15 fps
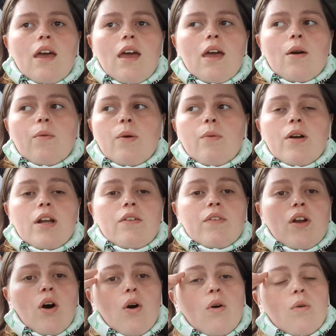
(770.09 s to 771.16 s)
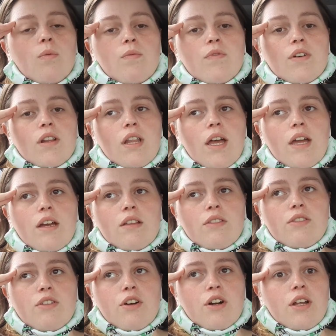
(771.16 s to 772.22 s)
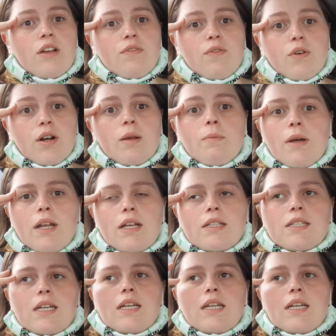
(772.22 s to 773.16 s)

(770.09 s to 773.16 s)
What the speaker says: and we weren't even home for like 30-40 minutes,